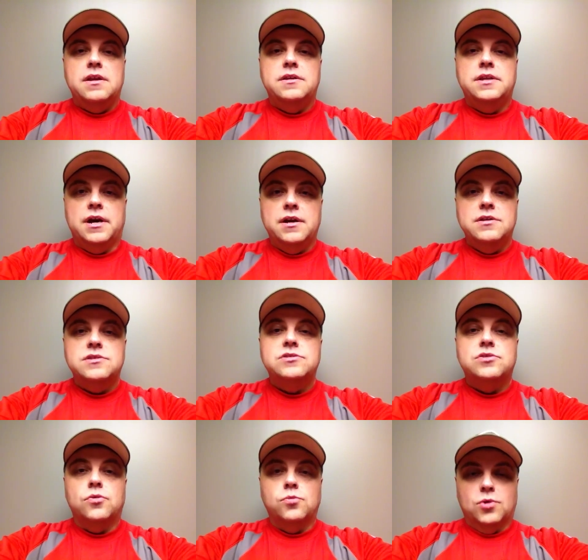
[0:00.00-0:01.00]
Does
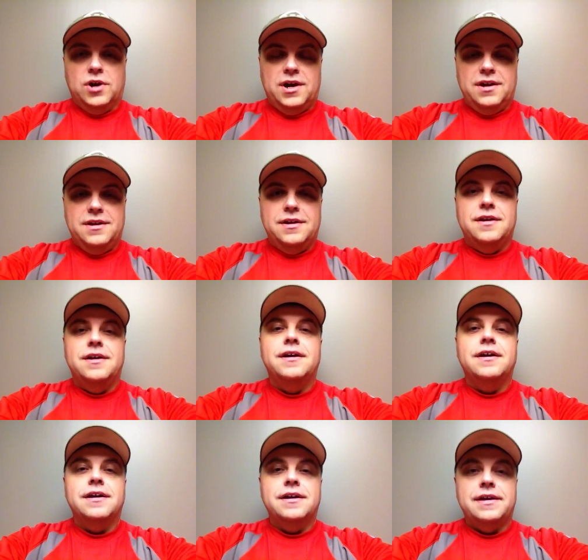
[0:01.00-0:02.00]
the run
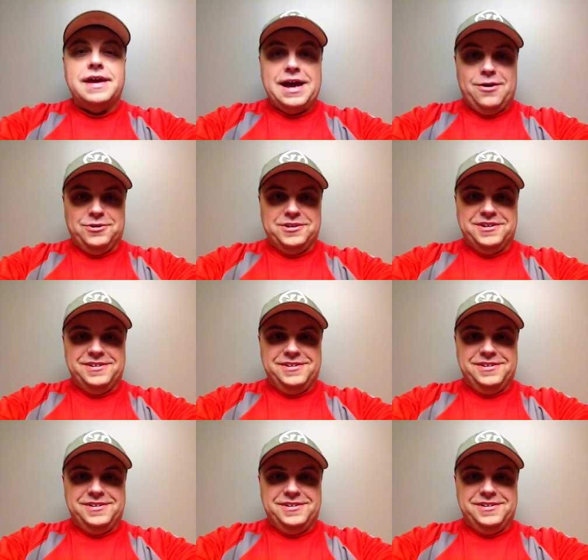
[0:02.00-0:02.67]
count?